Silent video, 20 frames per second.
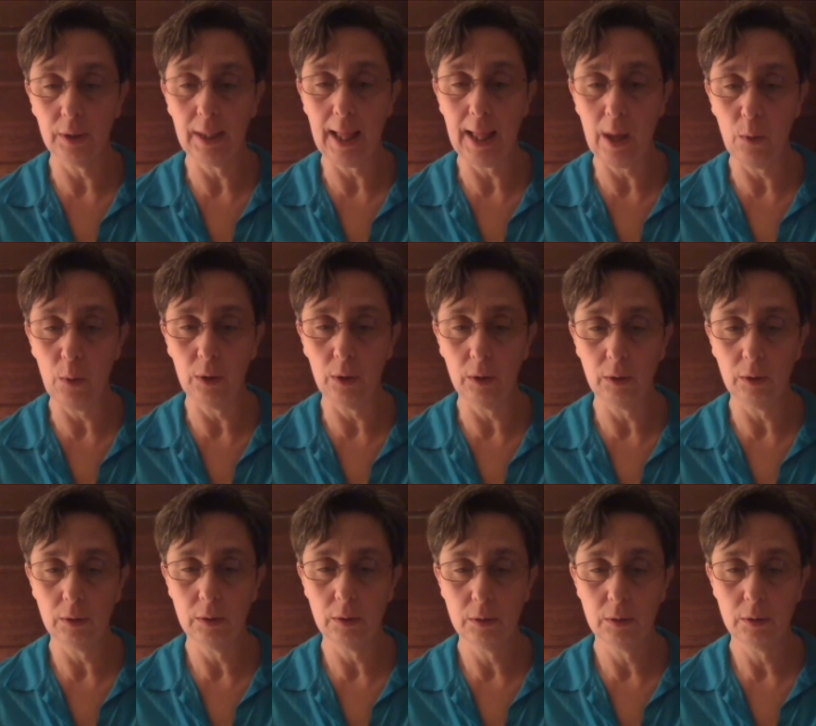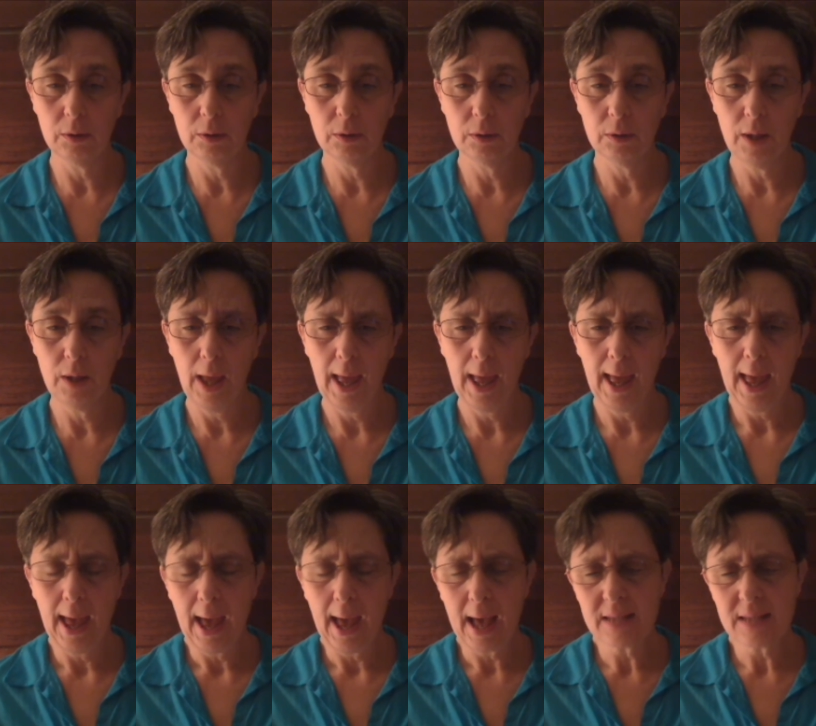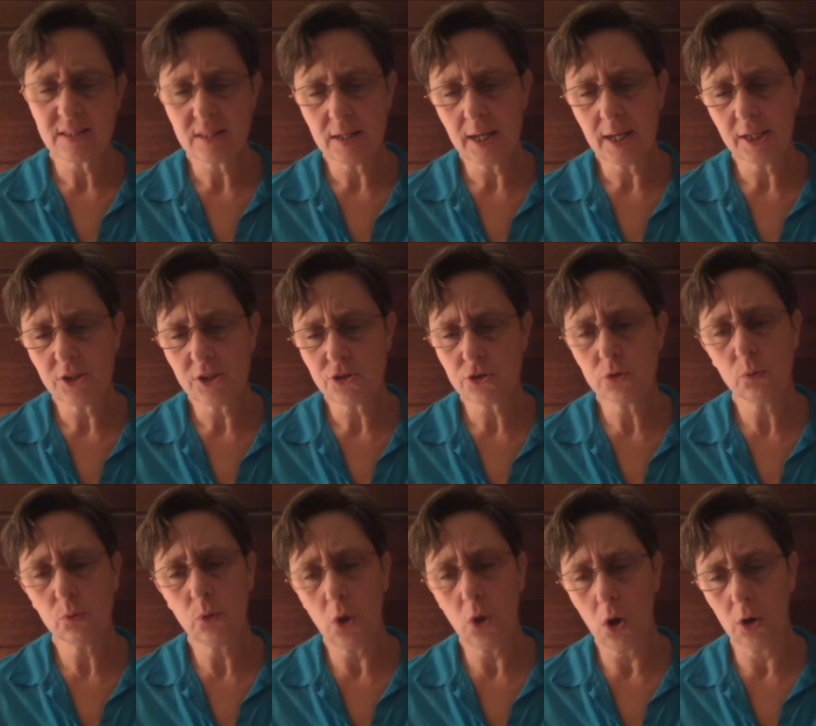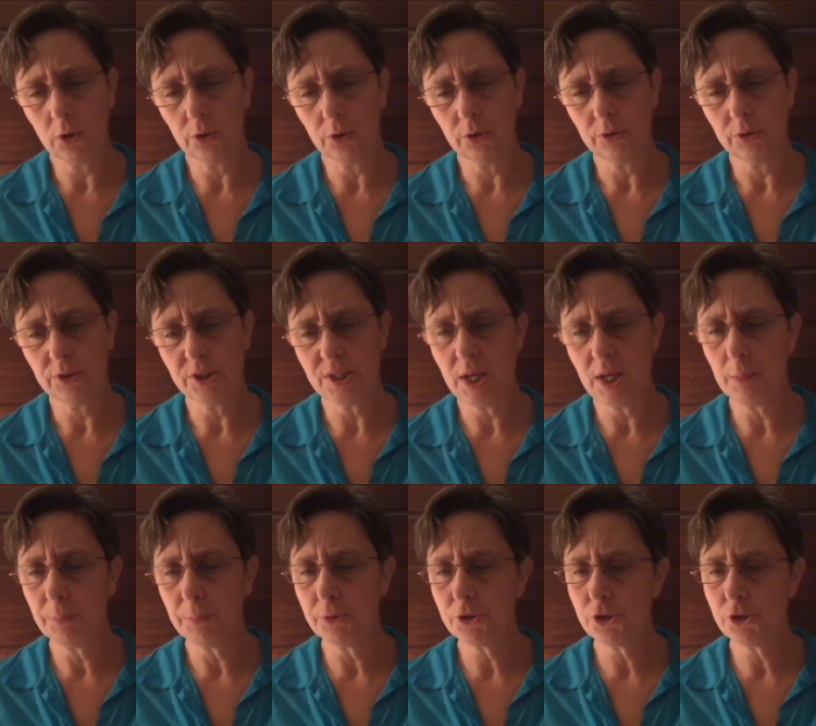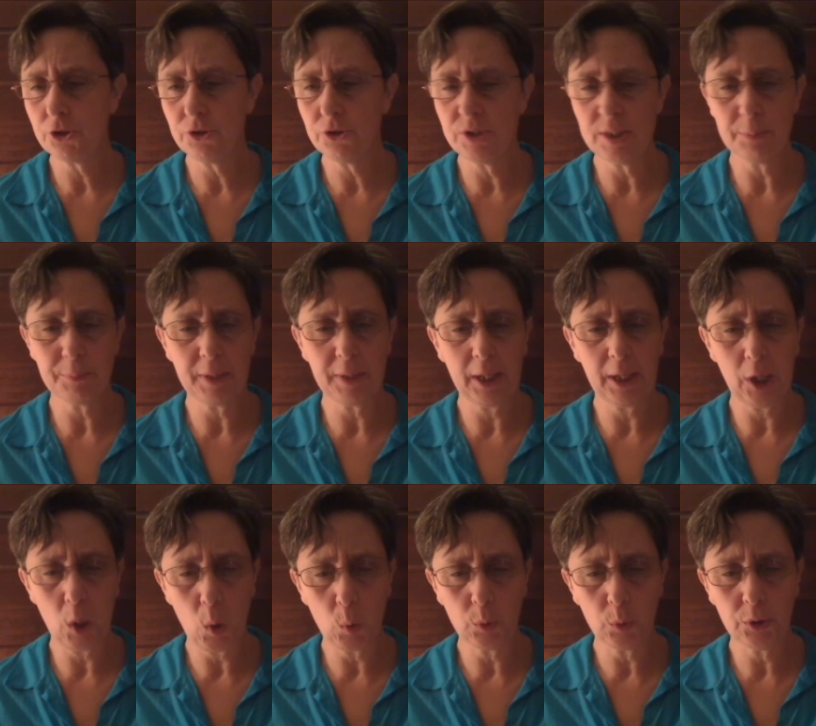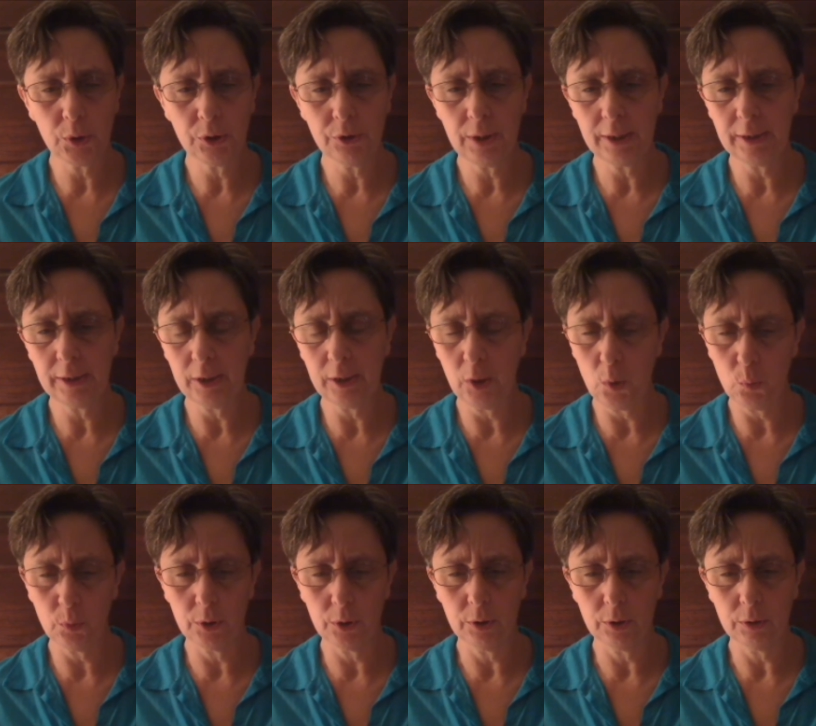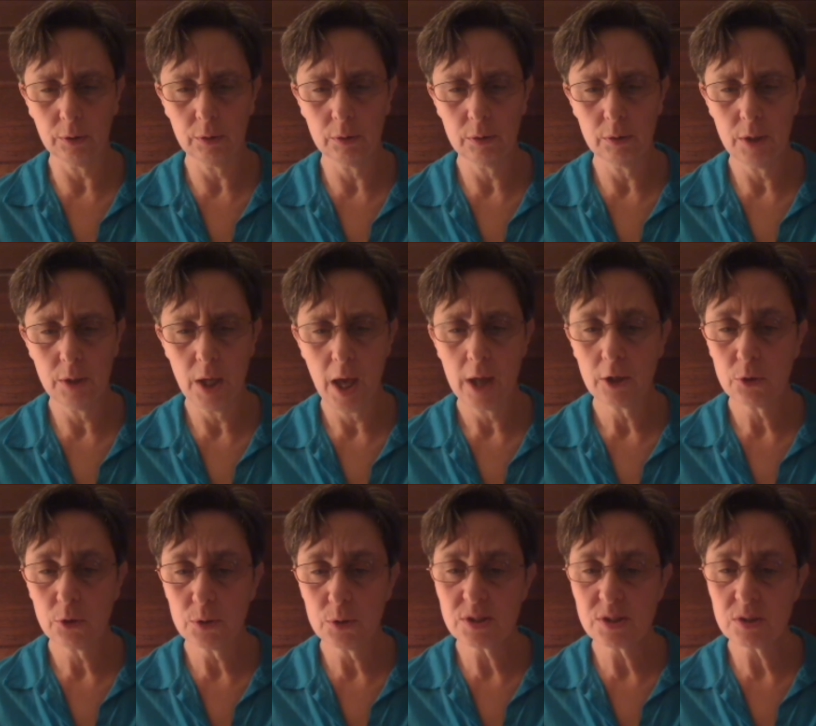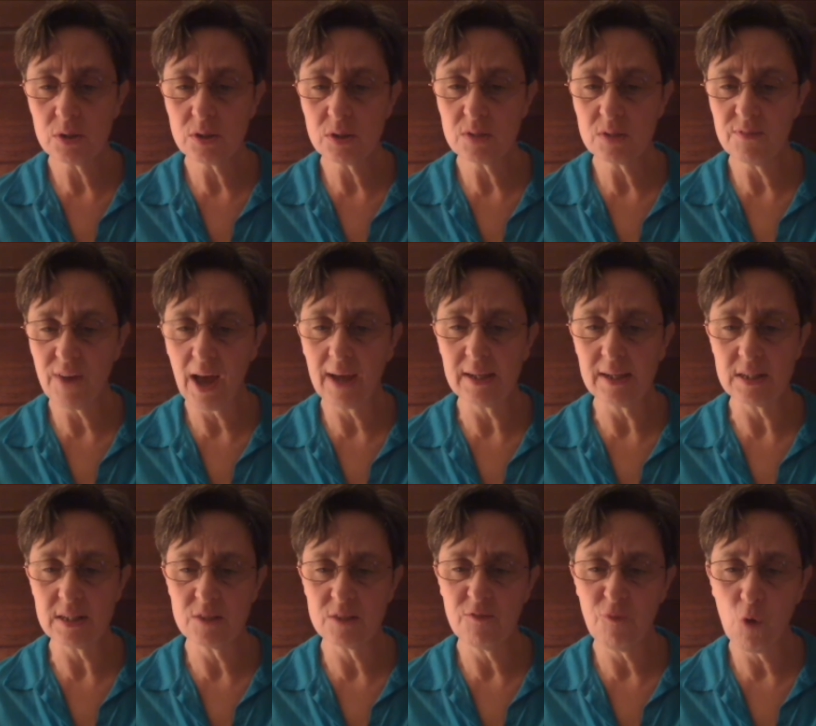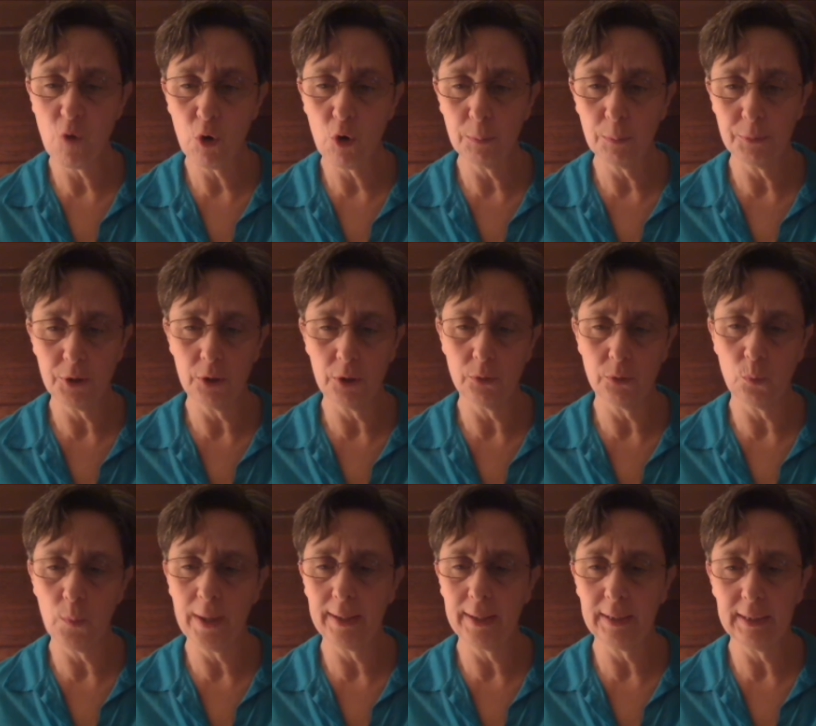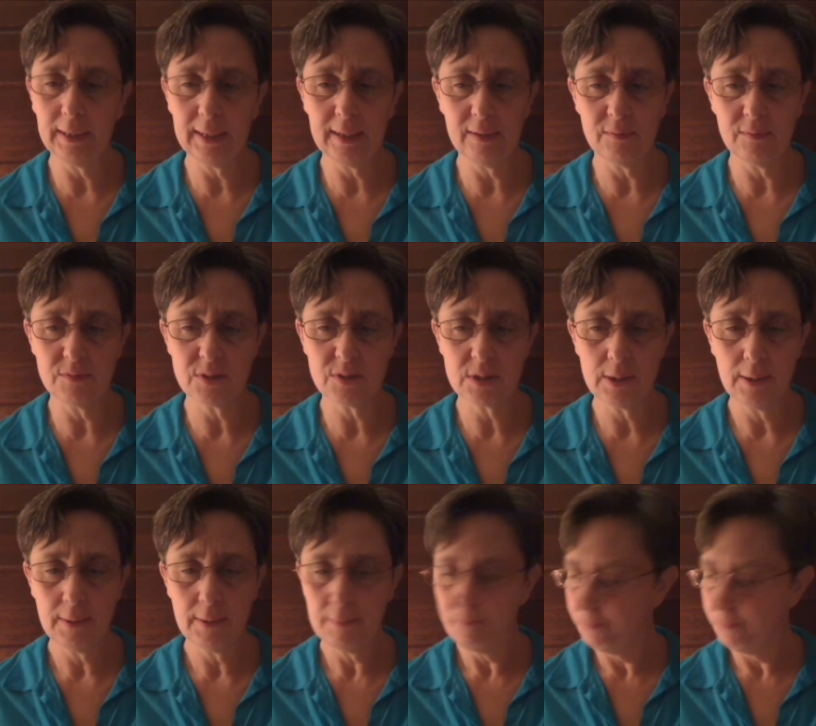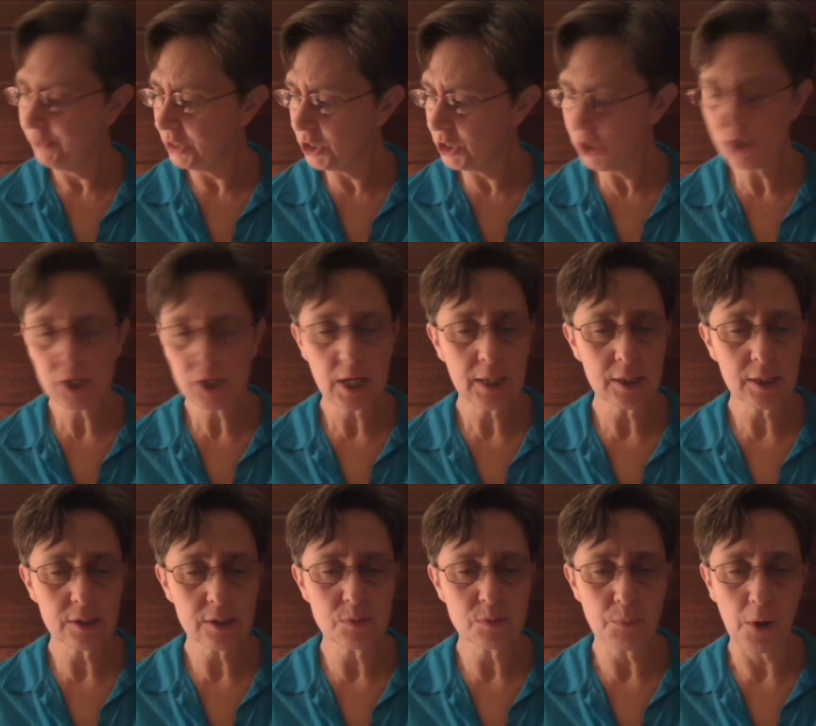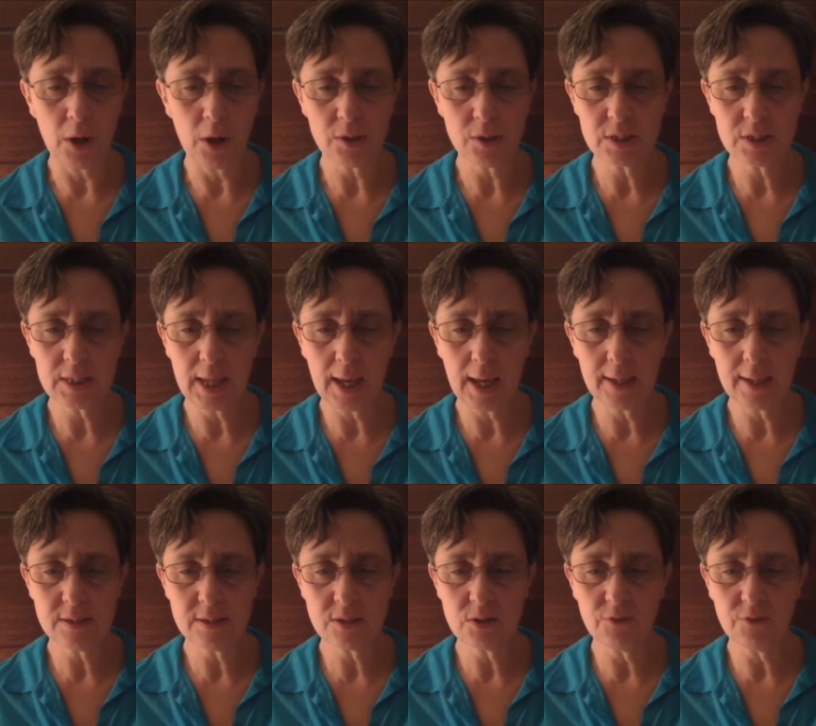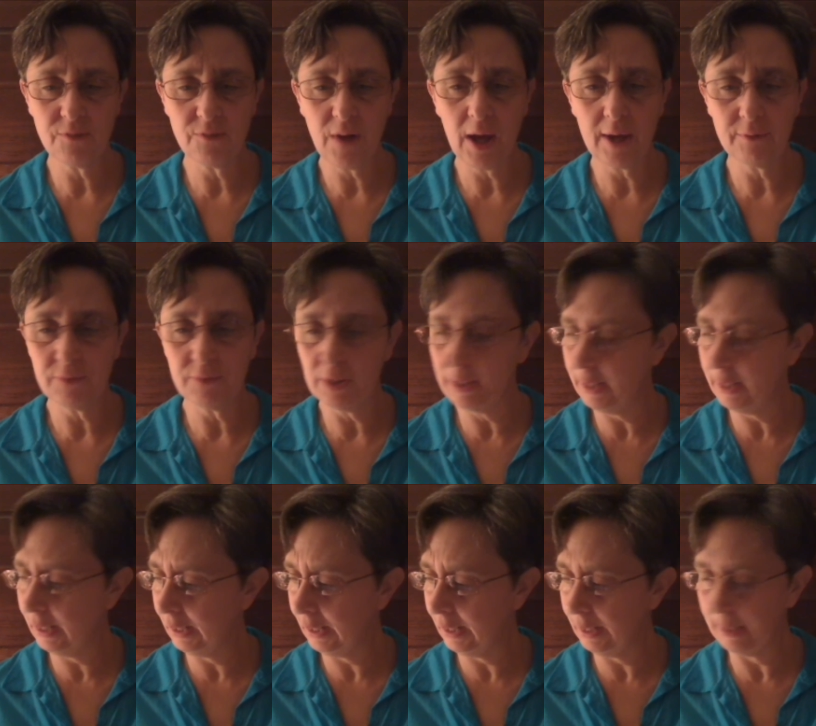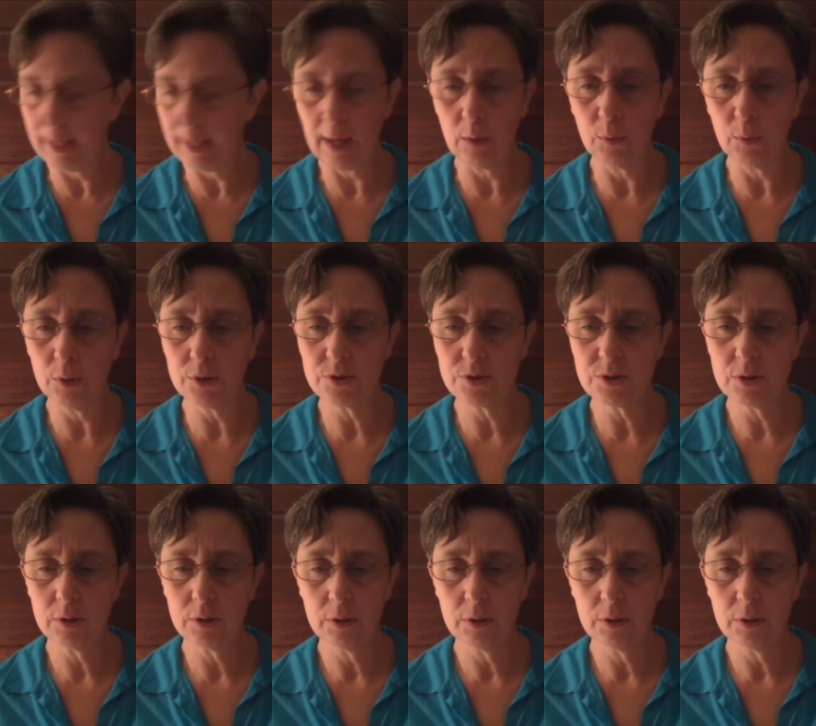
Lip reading: owl. As the nights grew longer, the temperature dipped lower and lower. Crystals of ice formed on the wet leaves. In shaded spots, the ice survived the daylight hours.